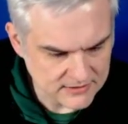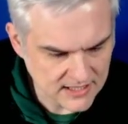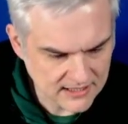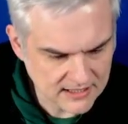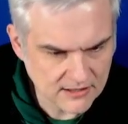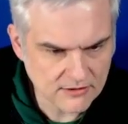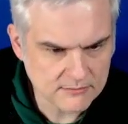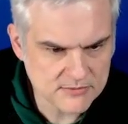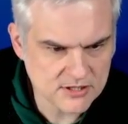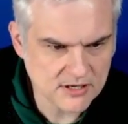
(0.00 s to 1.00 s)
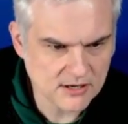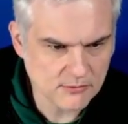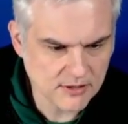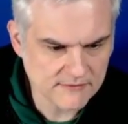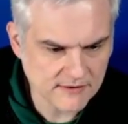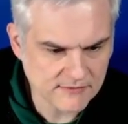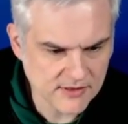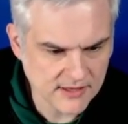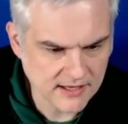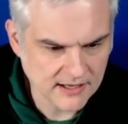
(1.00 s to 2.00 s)
Now inside here, I'm just going to get rid of
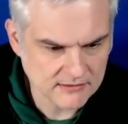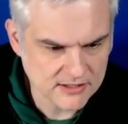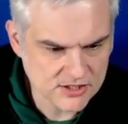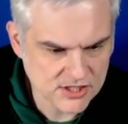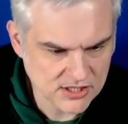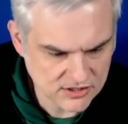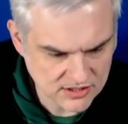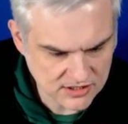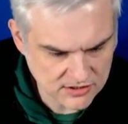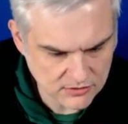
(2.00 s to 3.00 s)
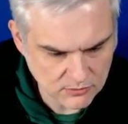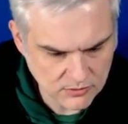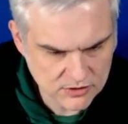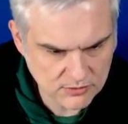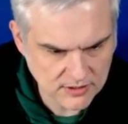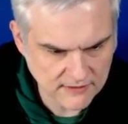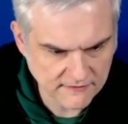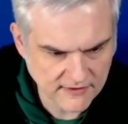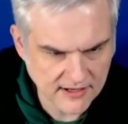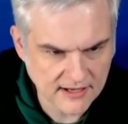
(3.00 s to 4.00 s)
everything. I'm going to change this to
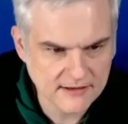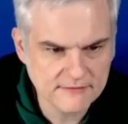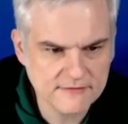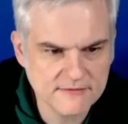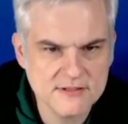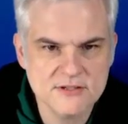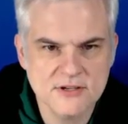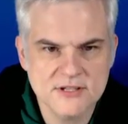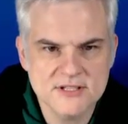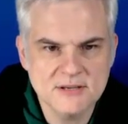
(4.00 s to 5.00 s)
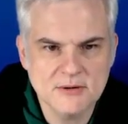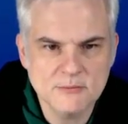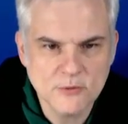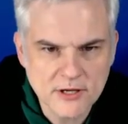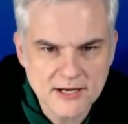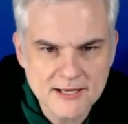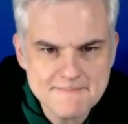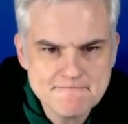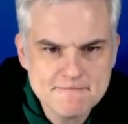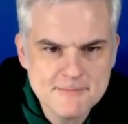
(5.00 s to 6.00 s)
125 so you can see what I'm working
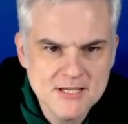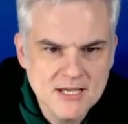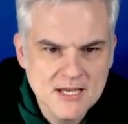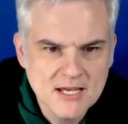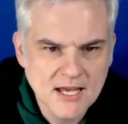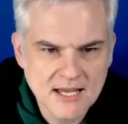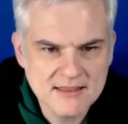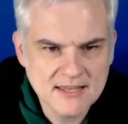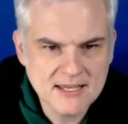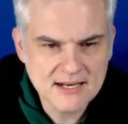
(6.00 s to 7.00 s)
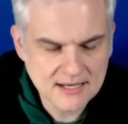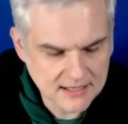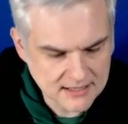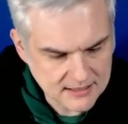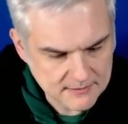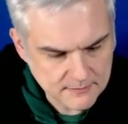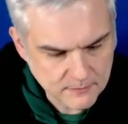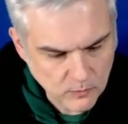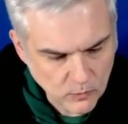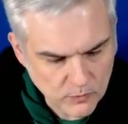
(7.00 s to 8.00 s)
on. And then
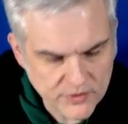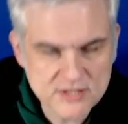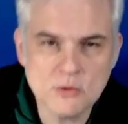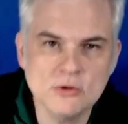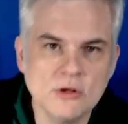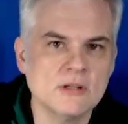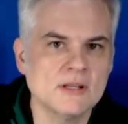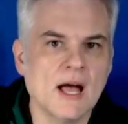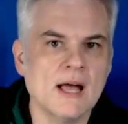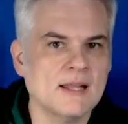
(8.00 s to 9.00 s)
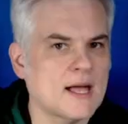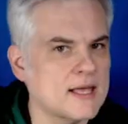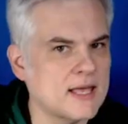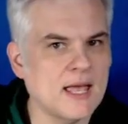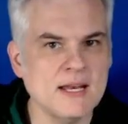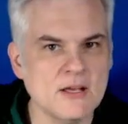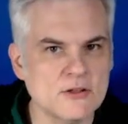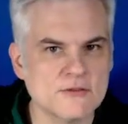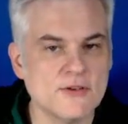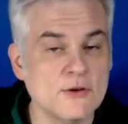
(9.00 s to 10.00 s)
this will look a lot like any
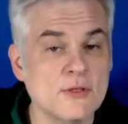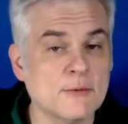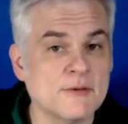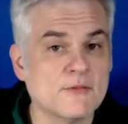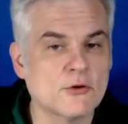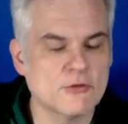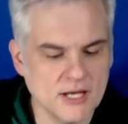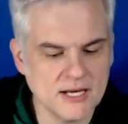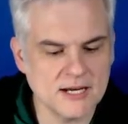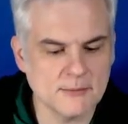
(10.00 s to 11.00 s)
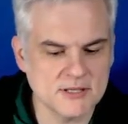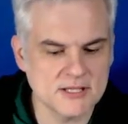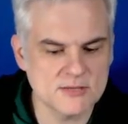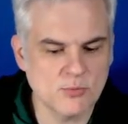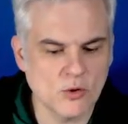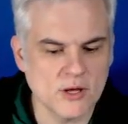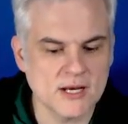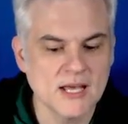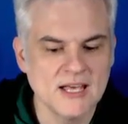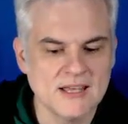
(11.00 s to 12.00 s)
other view that we've created up to this
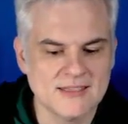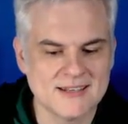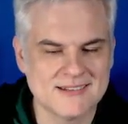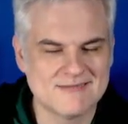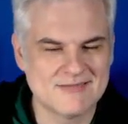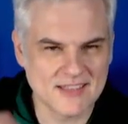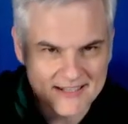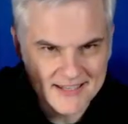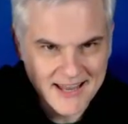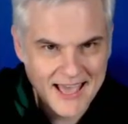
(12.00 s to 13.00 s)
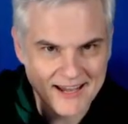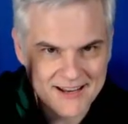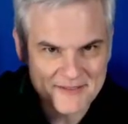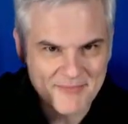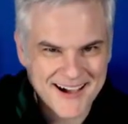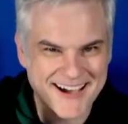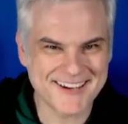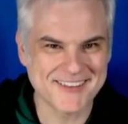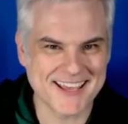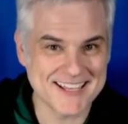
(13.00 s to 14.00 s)
point. The data
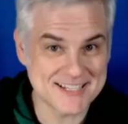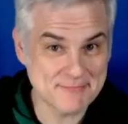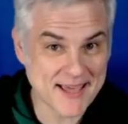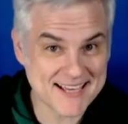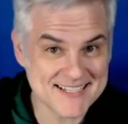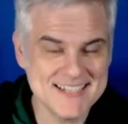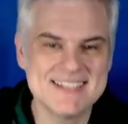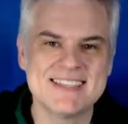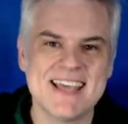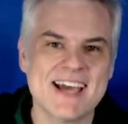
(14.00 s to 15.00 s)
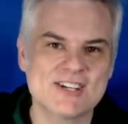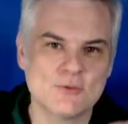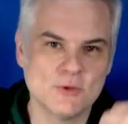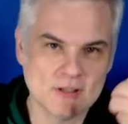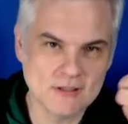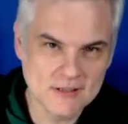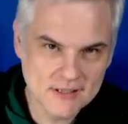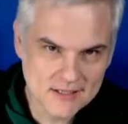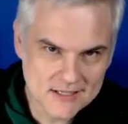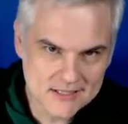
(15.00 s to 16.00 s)
model that gets passed in is the
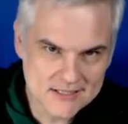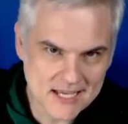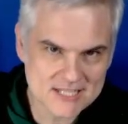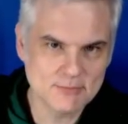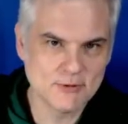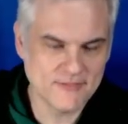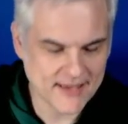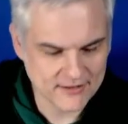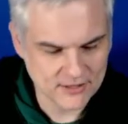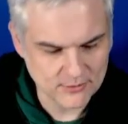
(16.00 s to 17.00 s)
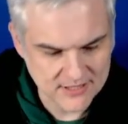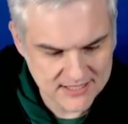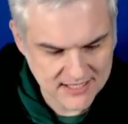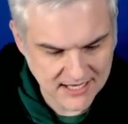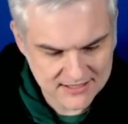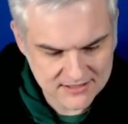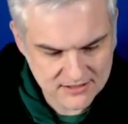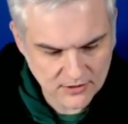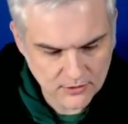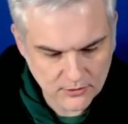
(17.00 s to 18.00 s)
actual decimal value in this case.
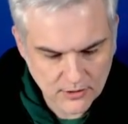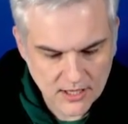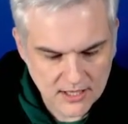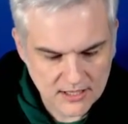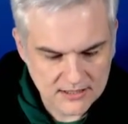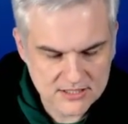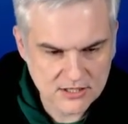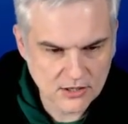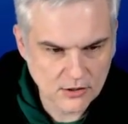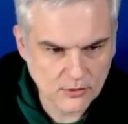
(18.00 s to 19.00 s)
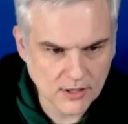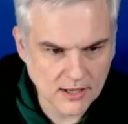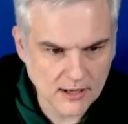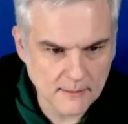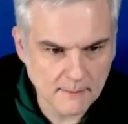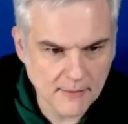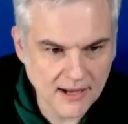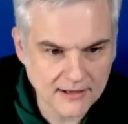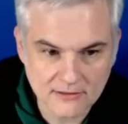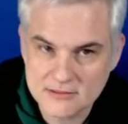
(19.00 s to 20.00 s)
So let's go
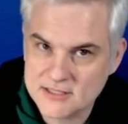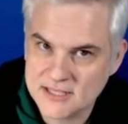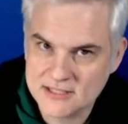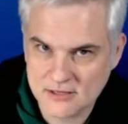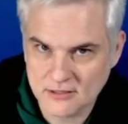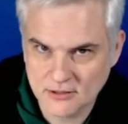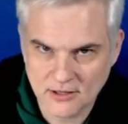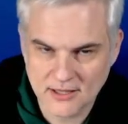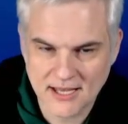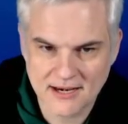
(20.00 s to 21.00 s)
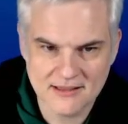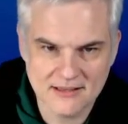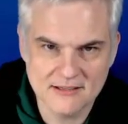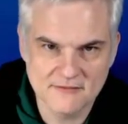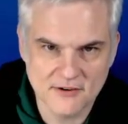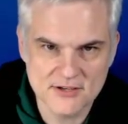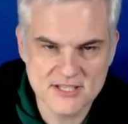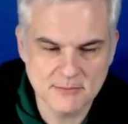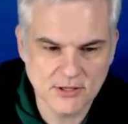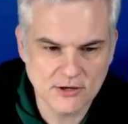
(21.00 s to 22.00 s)
model. See, it's going to look very
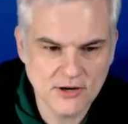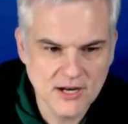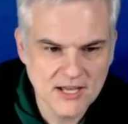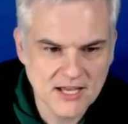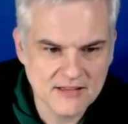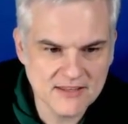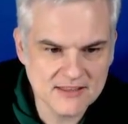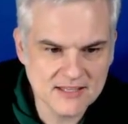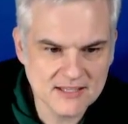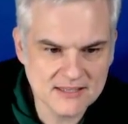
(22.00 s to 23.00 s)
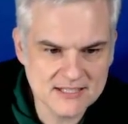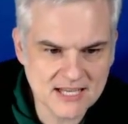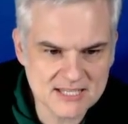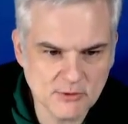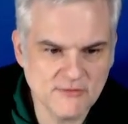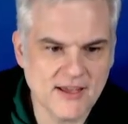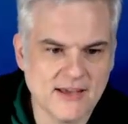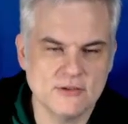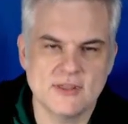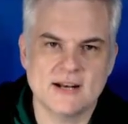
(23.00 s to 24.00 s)
similar. And then the decimal
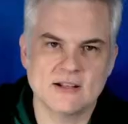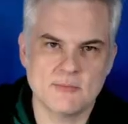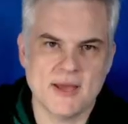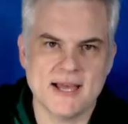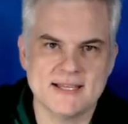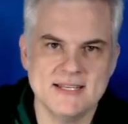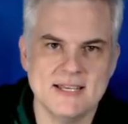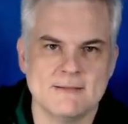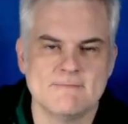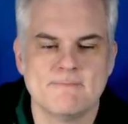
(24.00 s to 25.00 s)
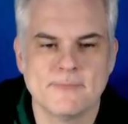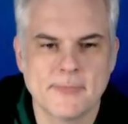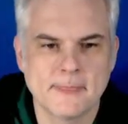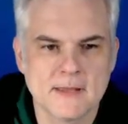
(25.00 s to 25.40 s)
value that'll get passed in.